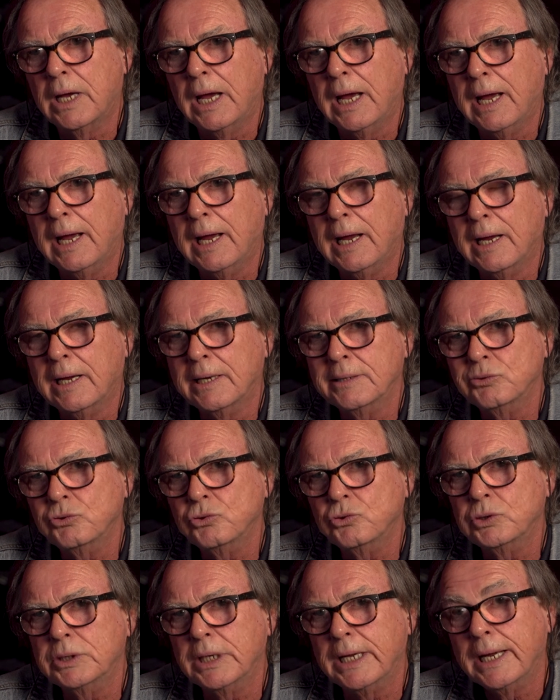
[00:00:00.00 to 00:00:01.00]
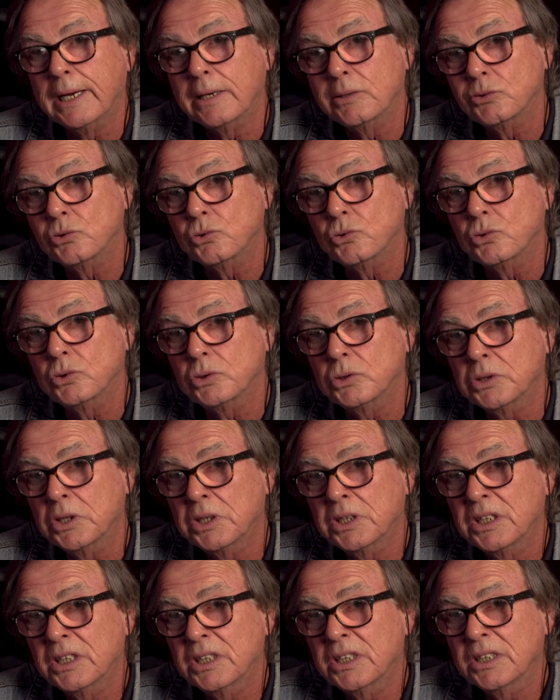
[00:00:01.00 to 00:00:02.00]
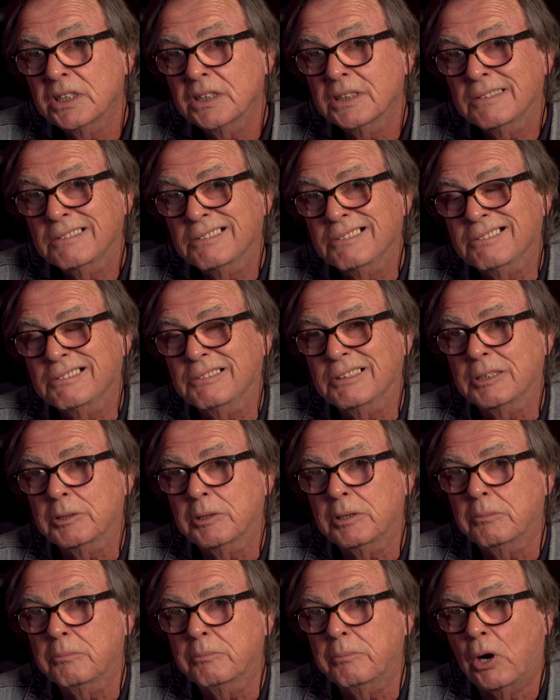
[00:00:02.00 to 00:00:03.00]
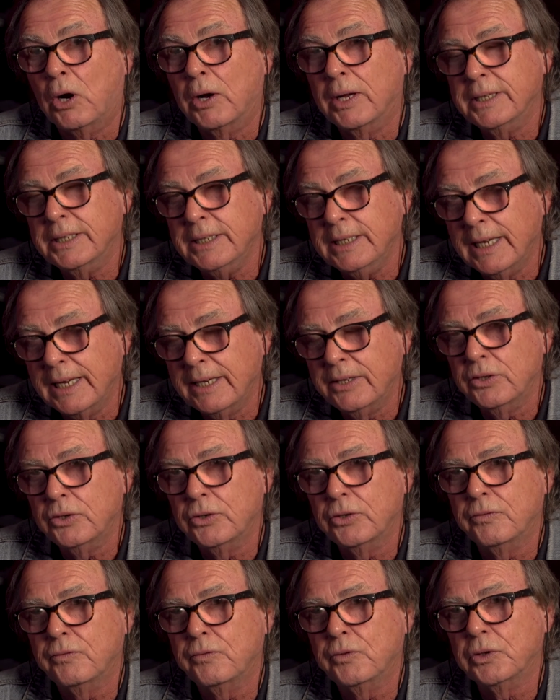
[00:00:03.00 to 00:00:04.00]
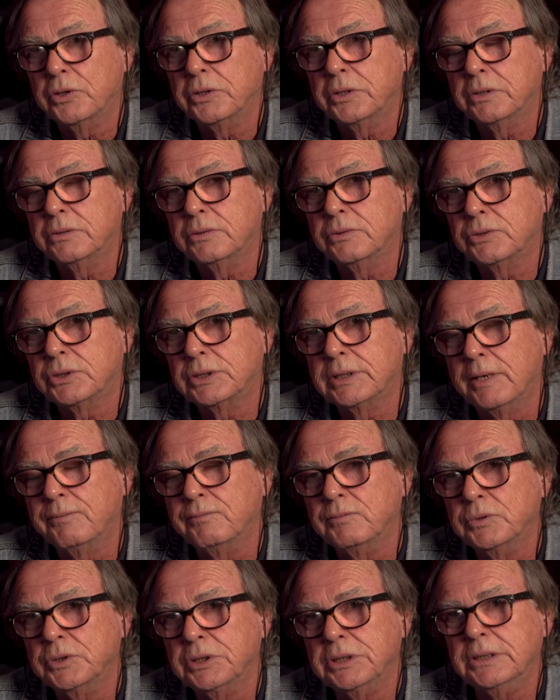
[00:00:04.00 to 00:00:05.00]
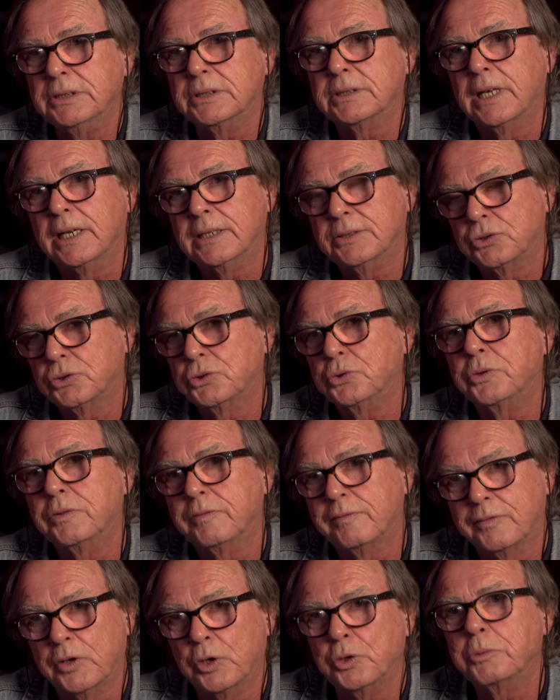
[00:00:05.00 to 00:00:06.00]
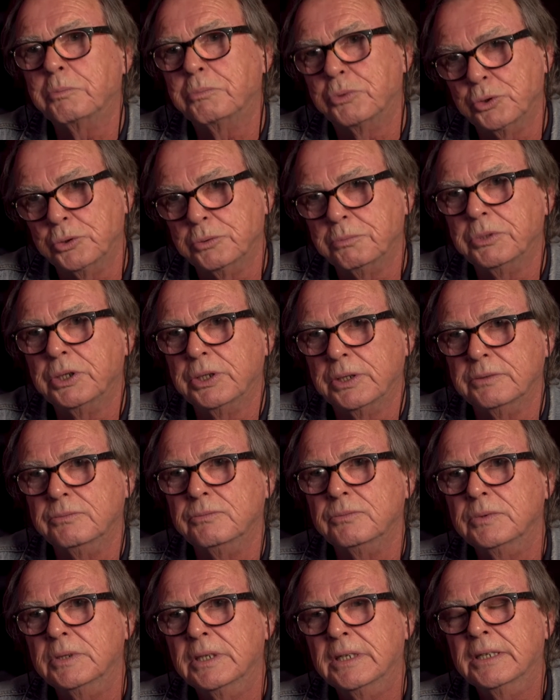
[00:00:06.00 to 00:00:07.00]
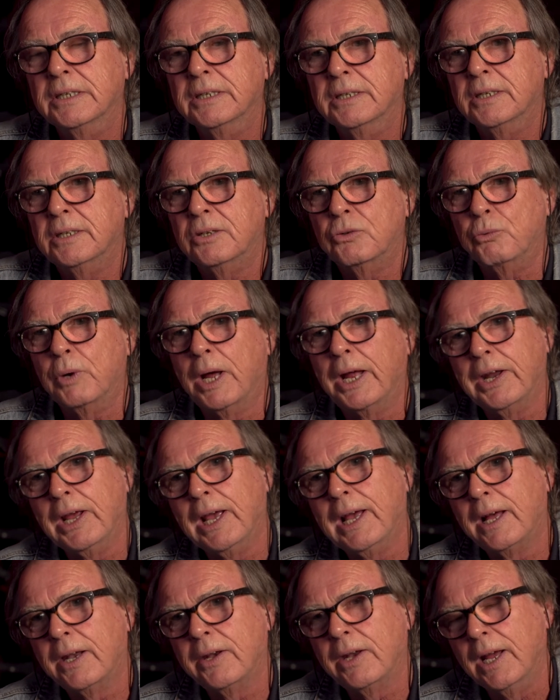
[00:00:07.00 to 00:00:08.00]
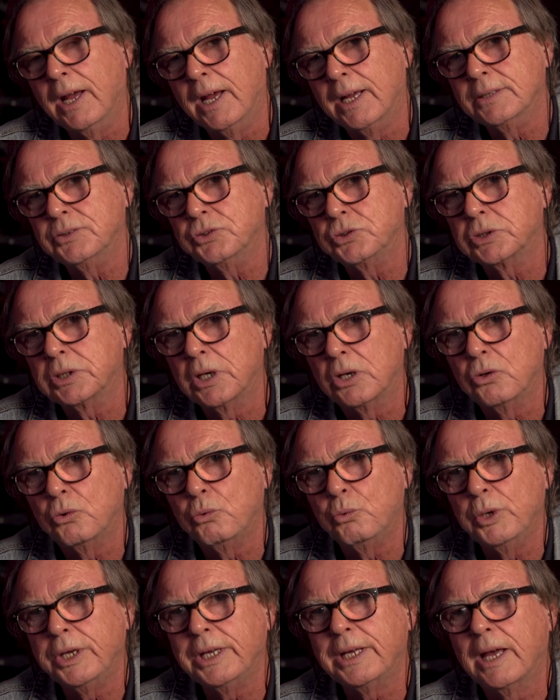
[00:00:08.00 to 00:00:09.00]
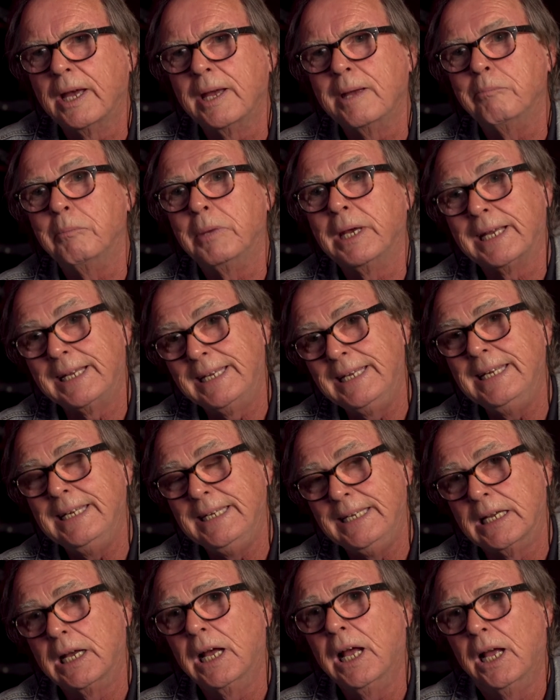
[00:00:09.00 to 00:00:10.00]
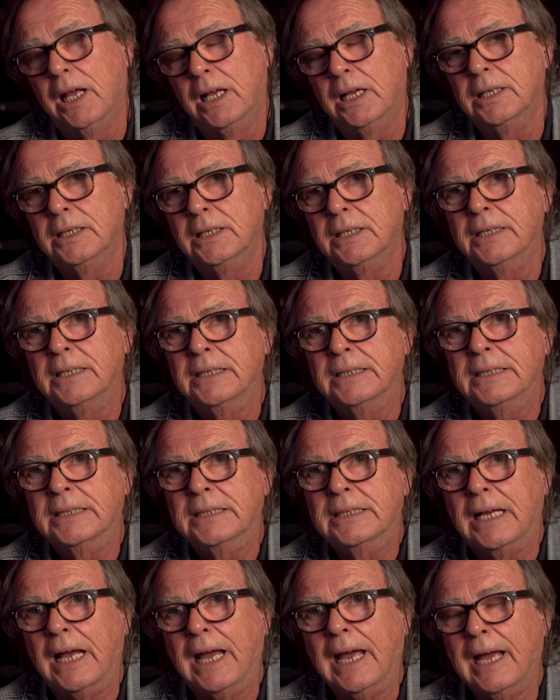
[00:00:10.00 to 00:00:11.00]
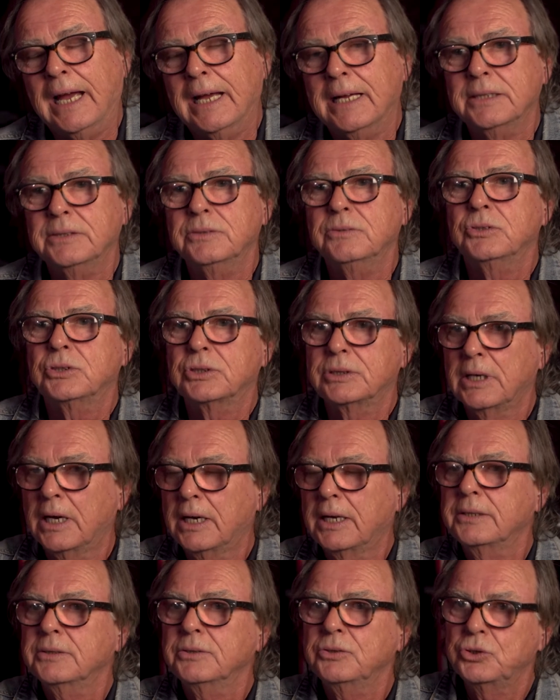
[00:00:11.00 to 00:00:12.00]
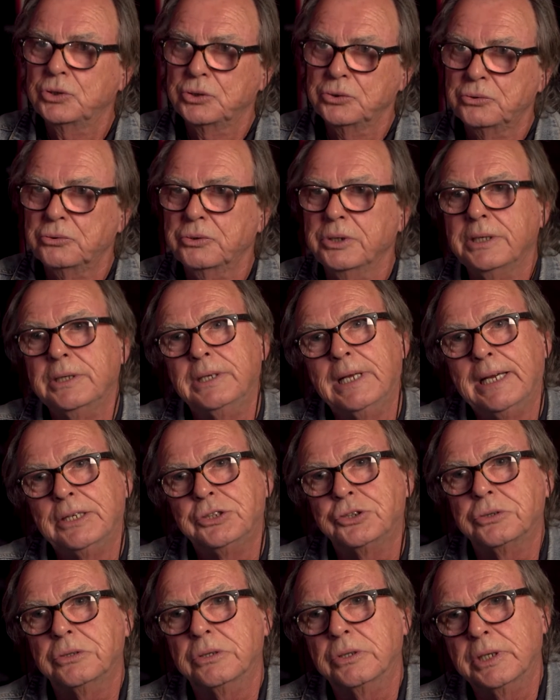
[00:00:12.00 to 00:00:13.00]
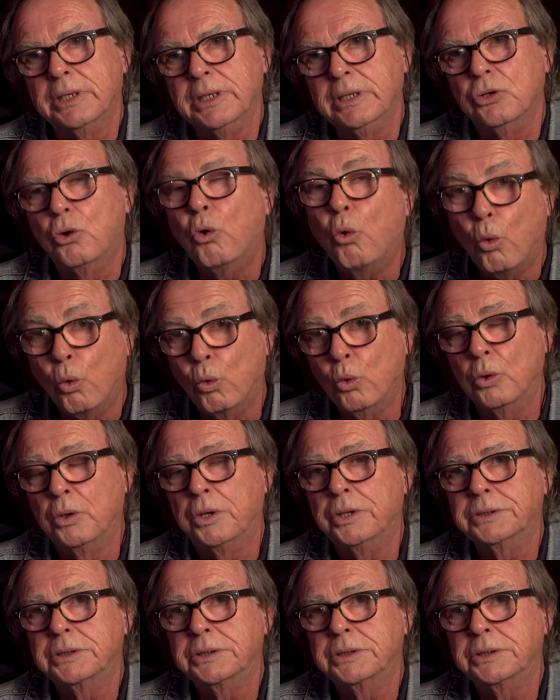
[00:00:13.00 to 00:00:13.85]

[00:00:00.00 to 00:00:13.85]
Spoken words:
And then by the end of the 70s, that sort of folk boom had run out, and so we came back here and started touring nationally all the